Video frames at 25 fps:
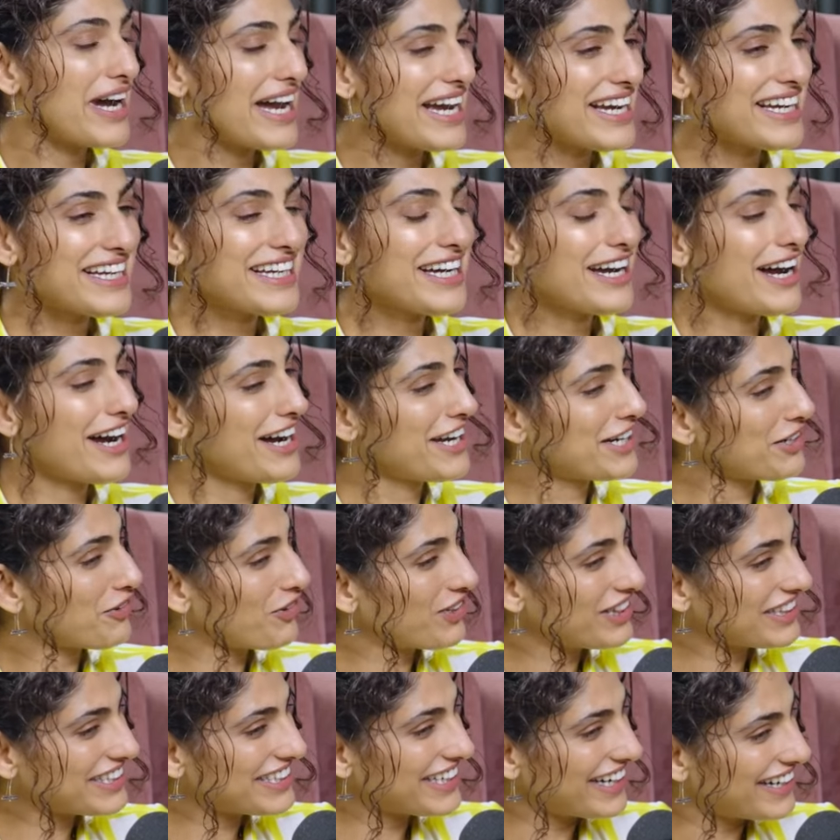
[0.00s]
Why me. Are
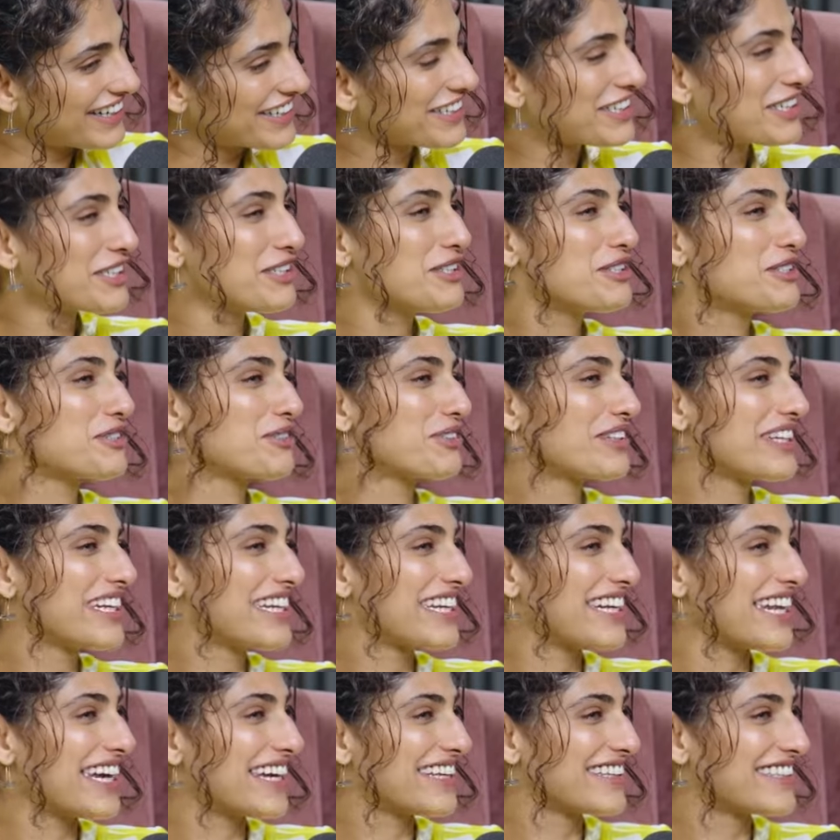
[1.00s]
all the uncles only
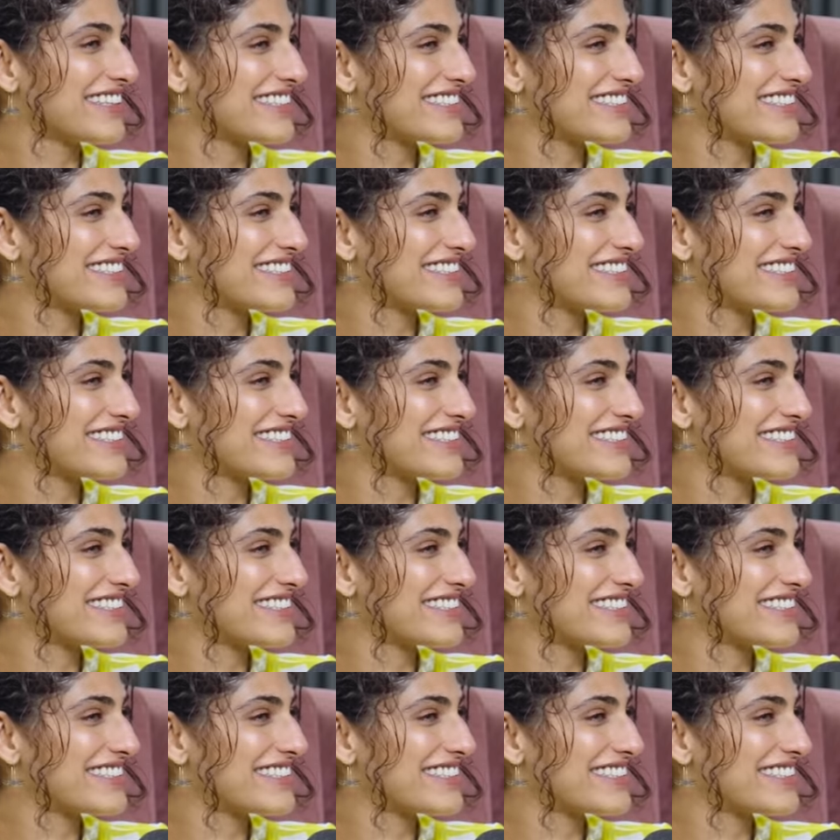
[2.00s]
like this?